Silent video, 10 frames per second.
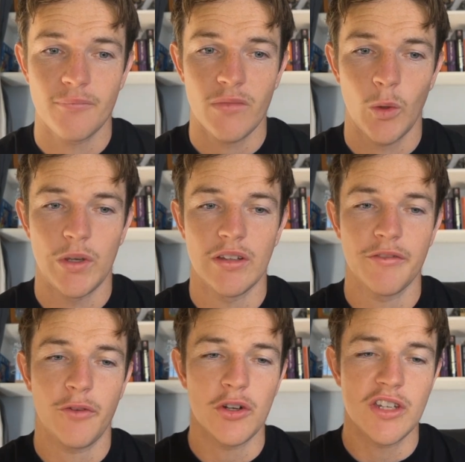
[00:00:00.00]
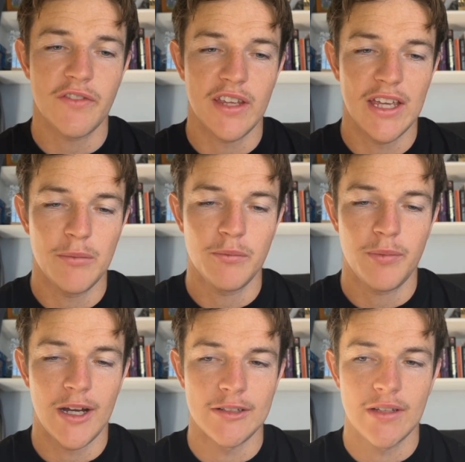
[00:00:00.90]
which is unfortunate for him,
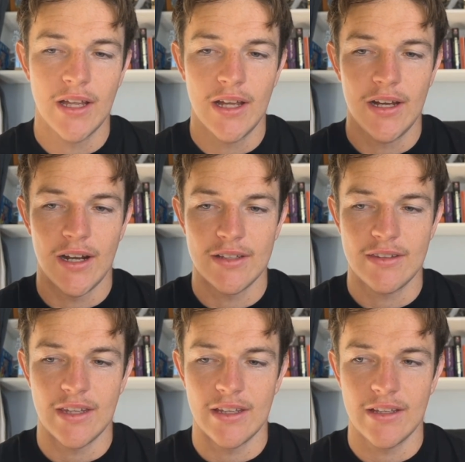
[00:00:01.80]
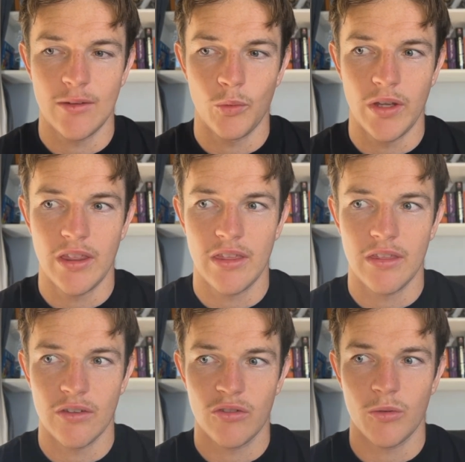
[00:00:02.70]
but I just think with
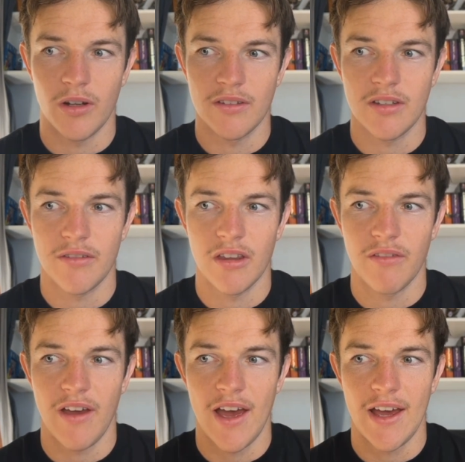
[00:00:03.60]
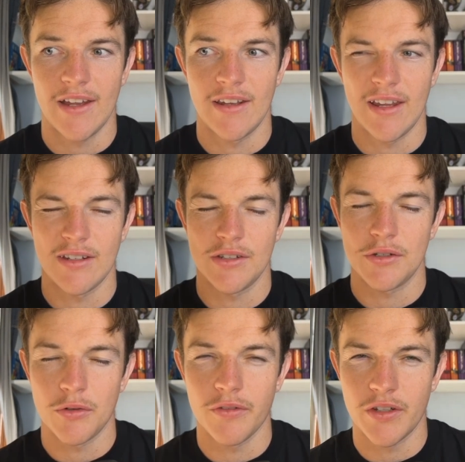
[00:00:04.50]
the squad and stuff that they've had, they
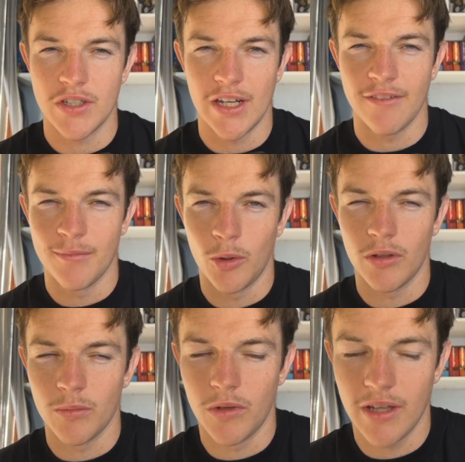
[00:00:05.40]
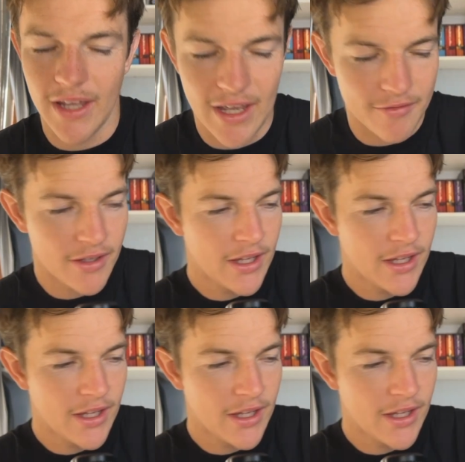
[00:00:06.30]
should have achieved more than what they have.